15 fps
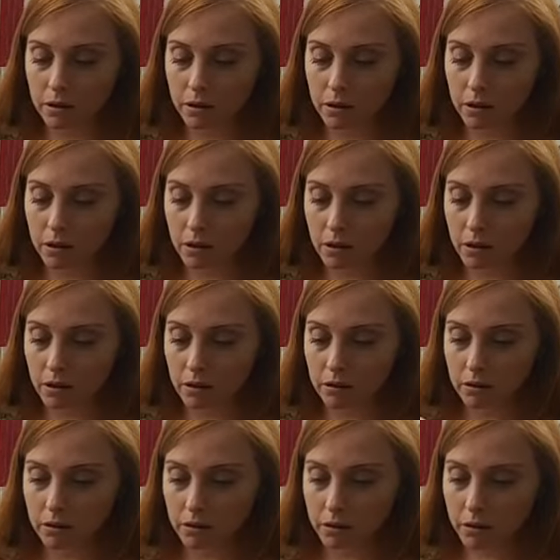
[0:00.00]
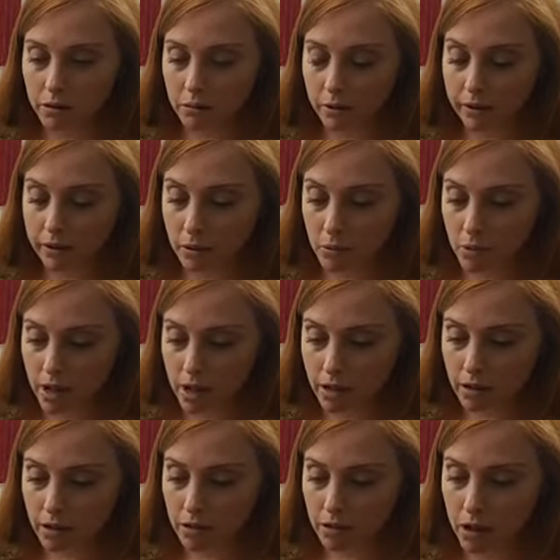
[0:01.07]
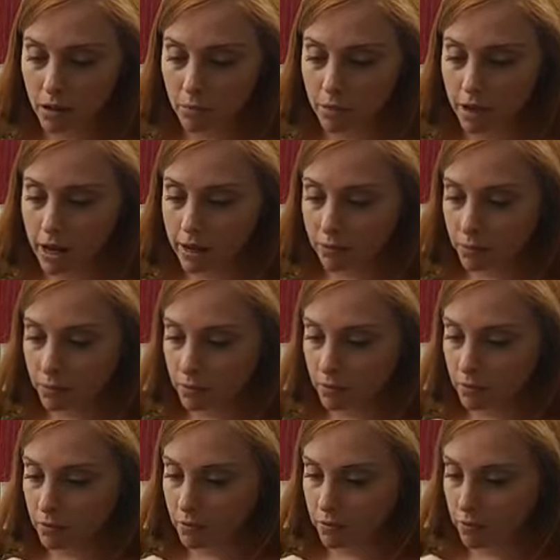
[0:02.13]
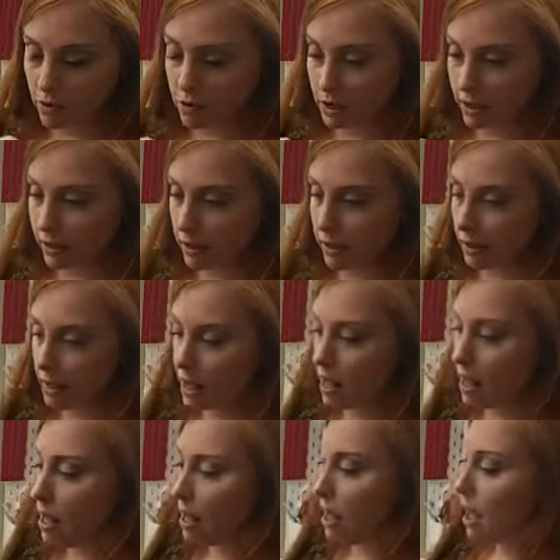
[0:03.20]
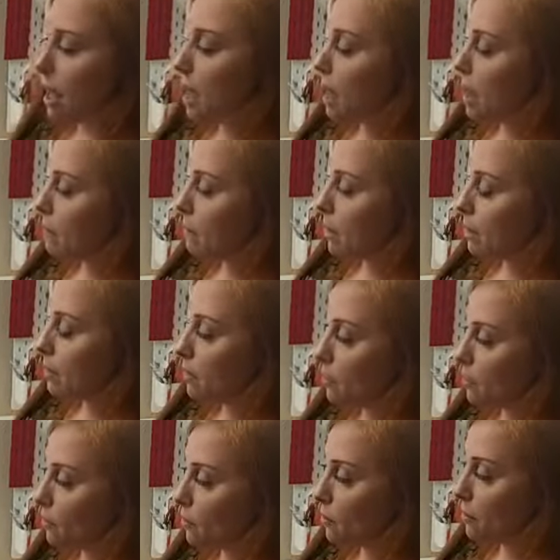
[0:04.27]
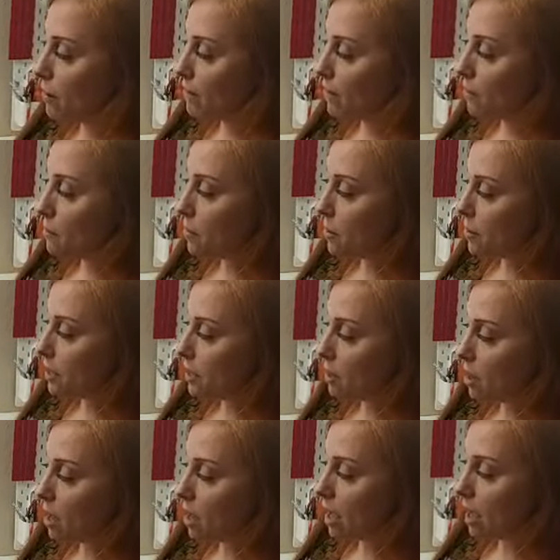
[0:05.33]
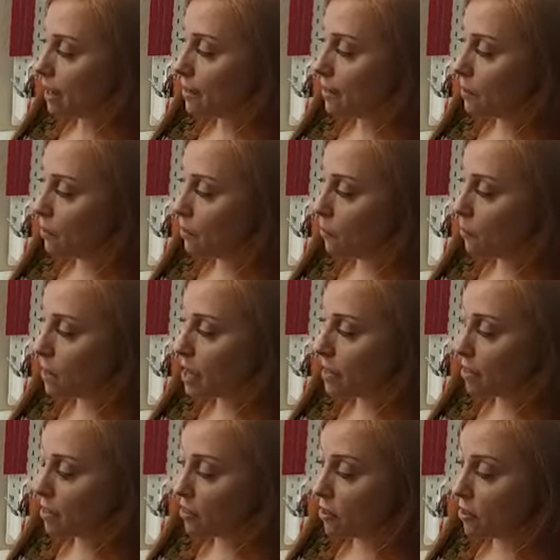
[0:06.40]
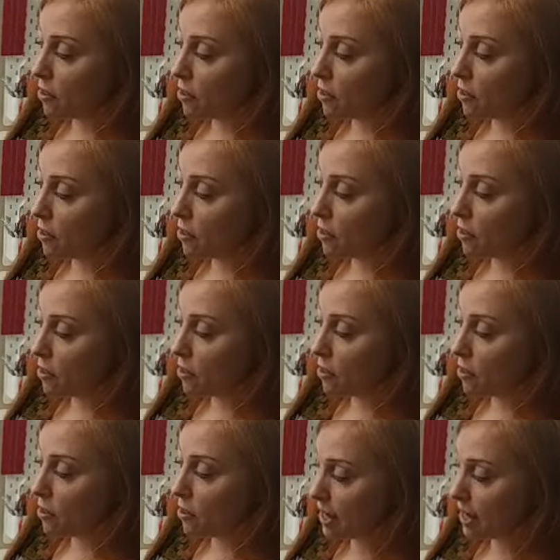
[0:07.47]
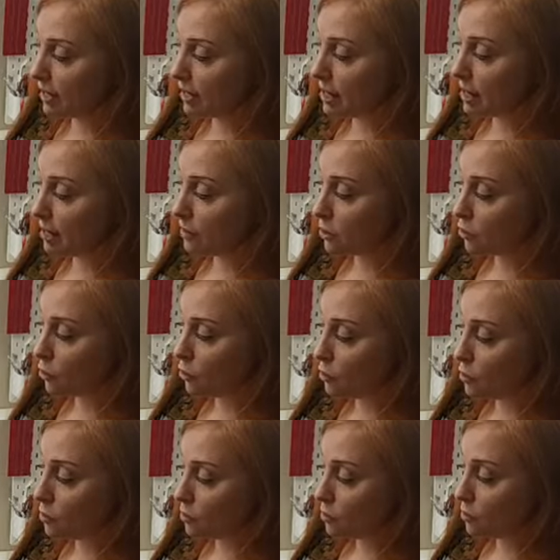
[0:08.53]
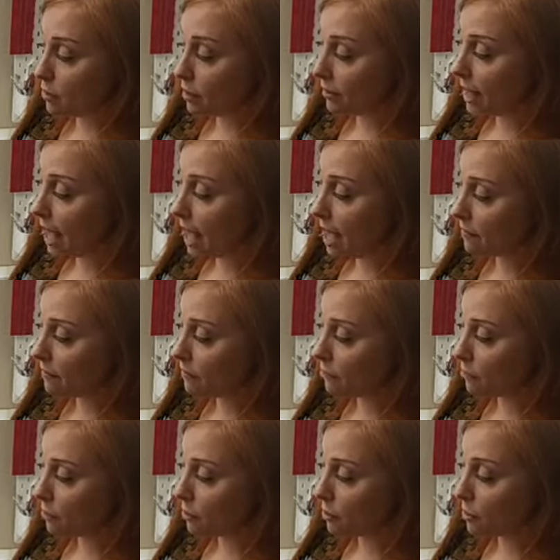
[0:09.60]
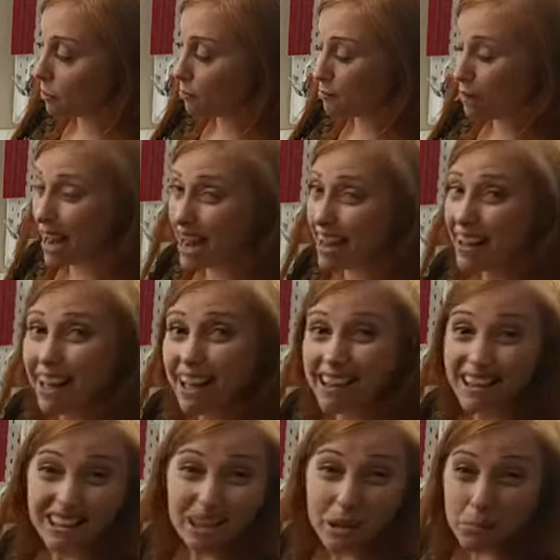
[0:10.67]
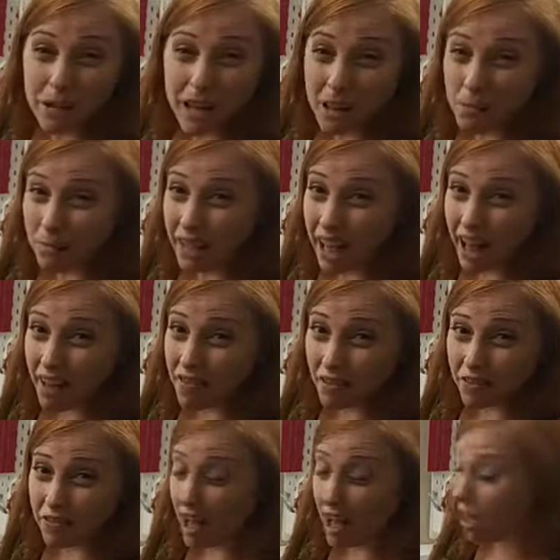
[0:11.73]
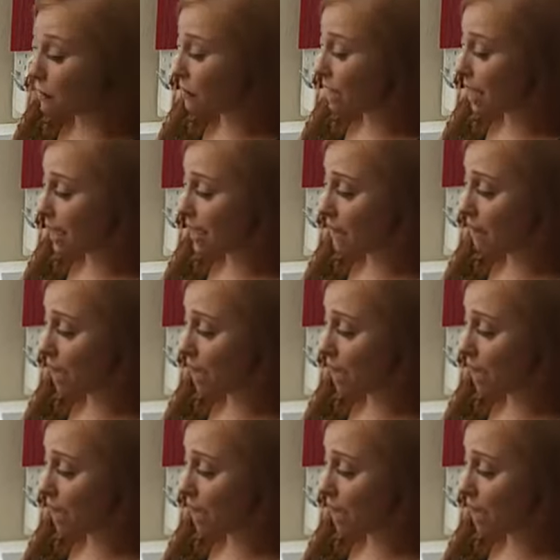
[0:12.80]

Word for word: you know somewhat comprehensible for you guys to see it. Um, so if I put it on with the hook facing to the left or to the right, sometimes I've found that if I just change